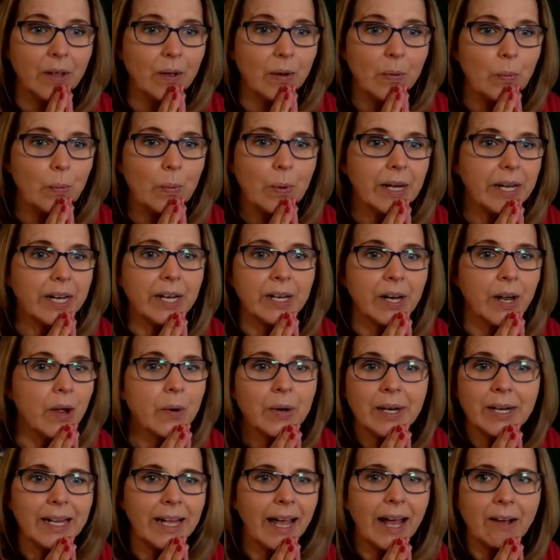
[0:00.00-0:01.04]
we can
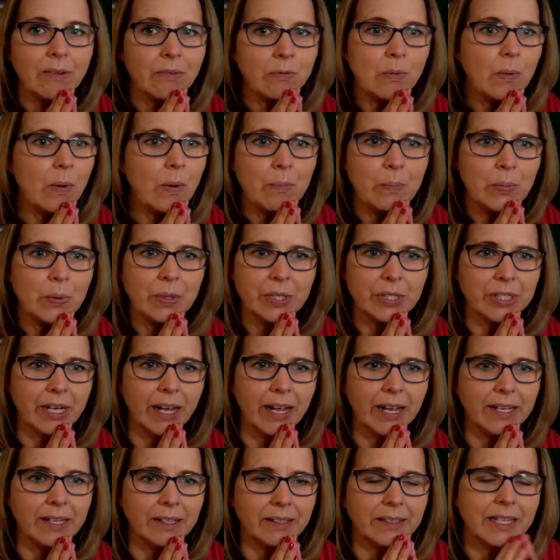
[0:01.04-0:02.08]
only have one more
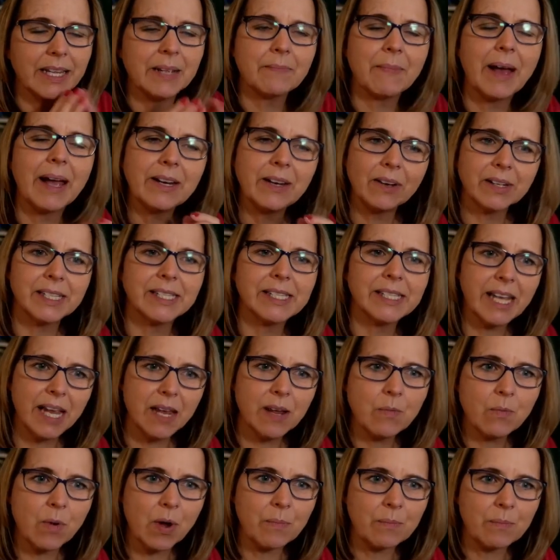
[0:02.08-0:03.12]
child. They might not say
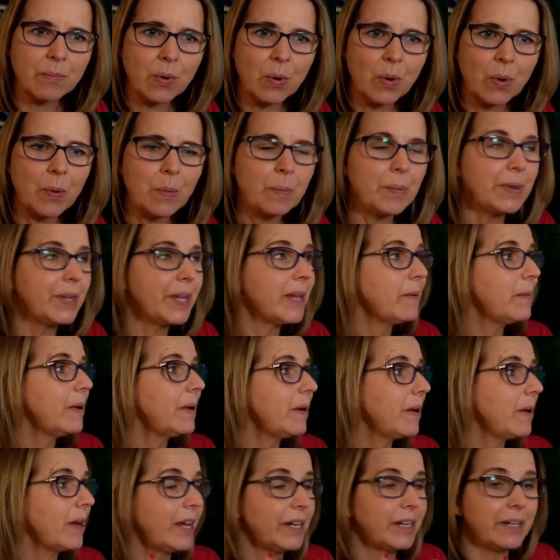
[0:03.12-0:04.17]
one more, but they
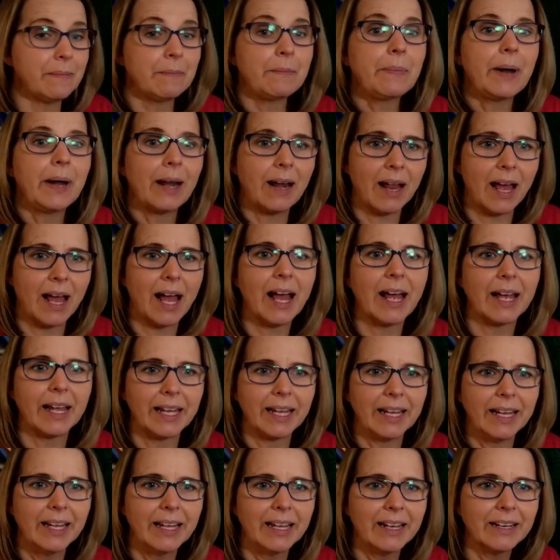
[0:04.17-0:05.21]
could imply
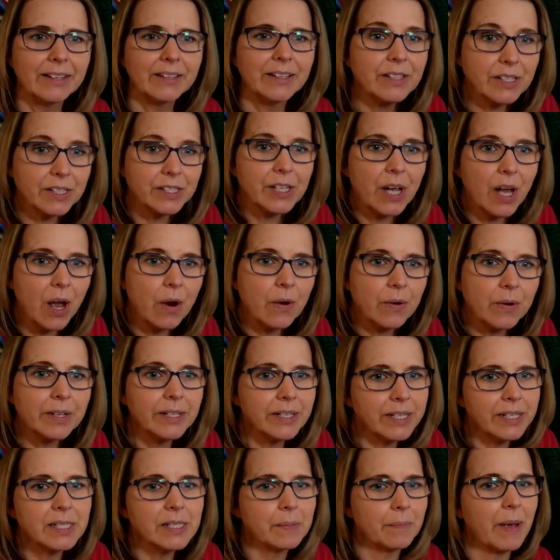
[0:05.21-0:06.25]
that there's only
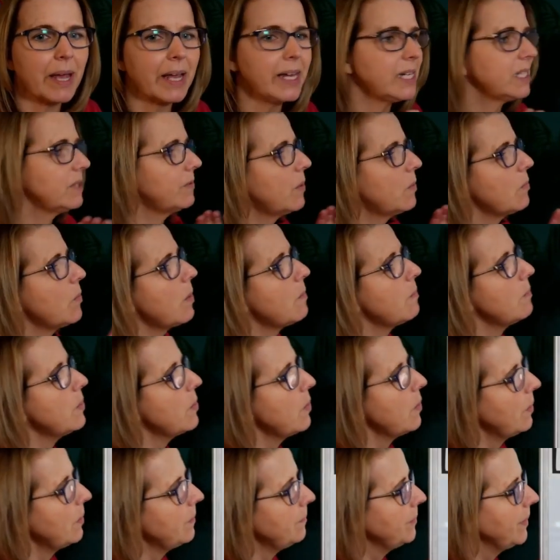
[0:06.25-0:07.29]
space for one
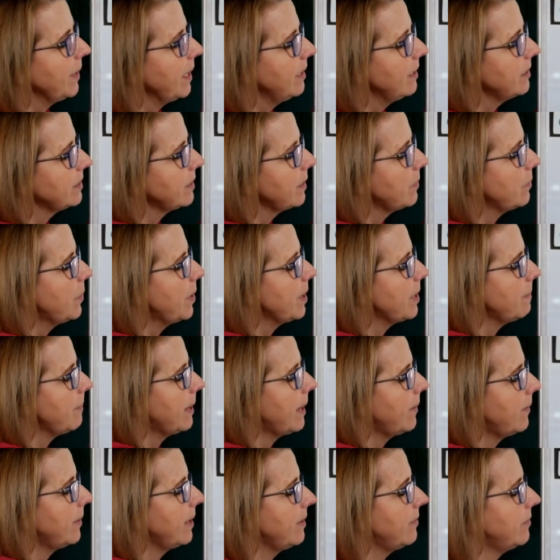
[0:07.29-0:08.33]
more. So what
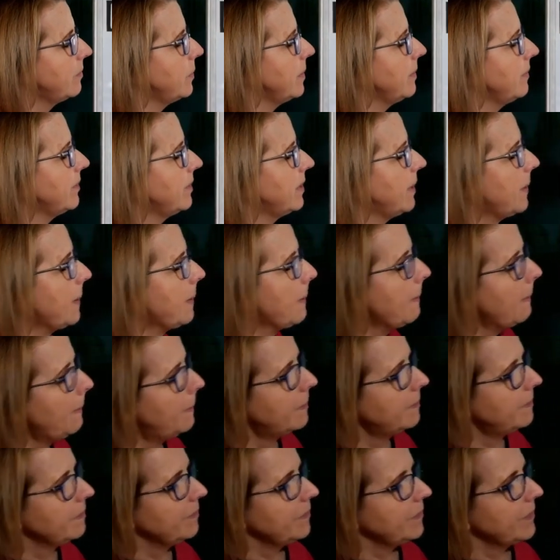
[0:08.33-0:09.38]
about if we've got,
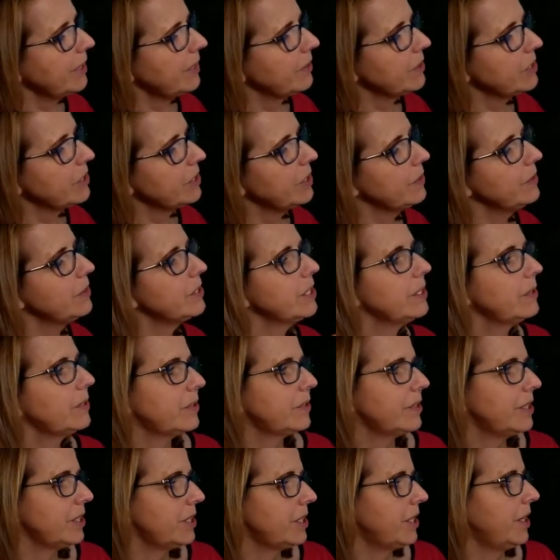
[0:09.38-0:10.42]
2
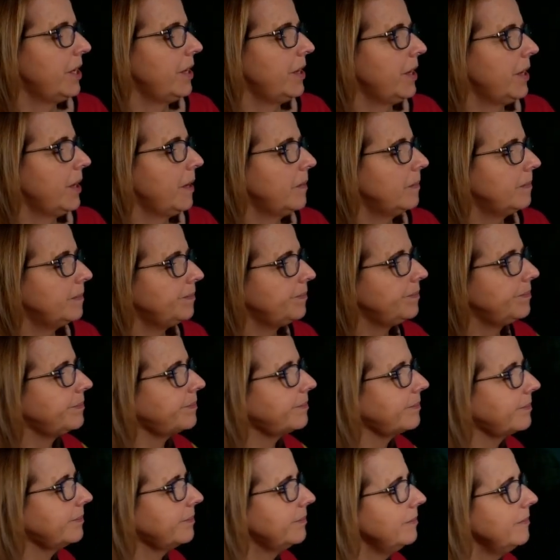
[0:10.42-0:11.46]
children turn up,
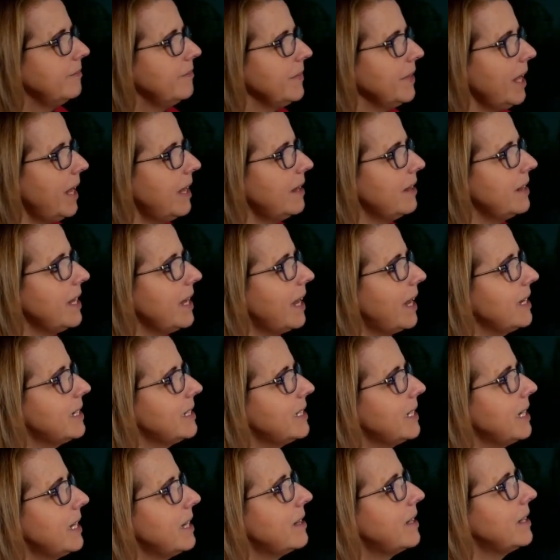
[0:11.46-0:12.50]
and the
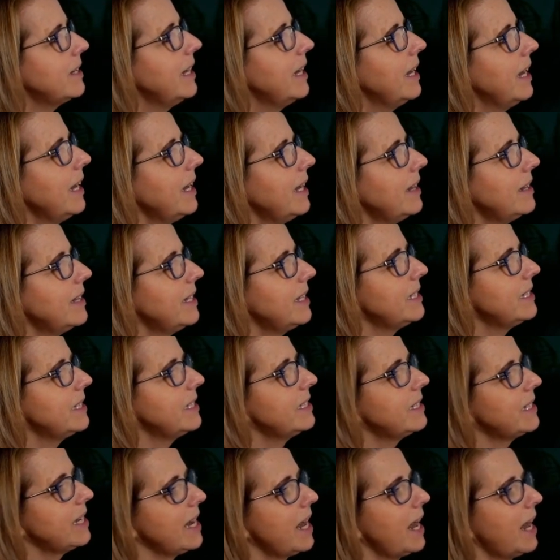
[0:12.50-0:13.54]
idea that this is
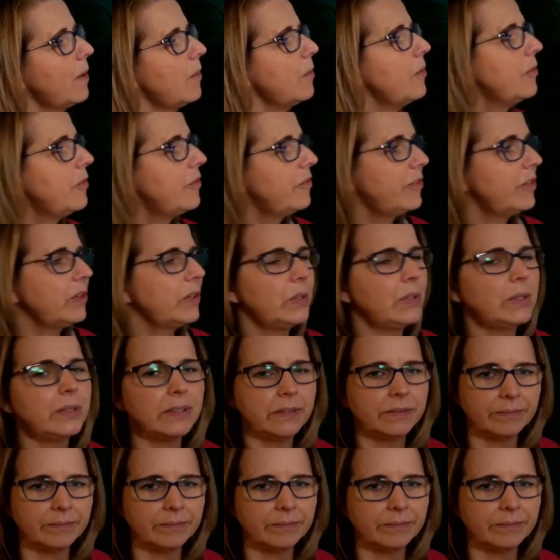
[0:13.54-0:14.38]
now full?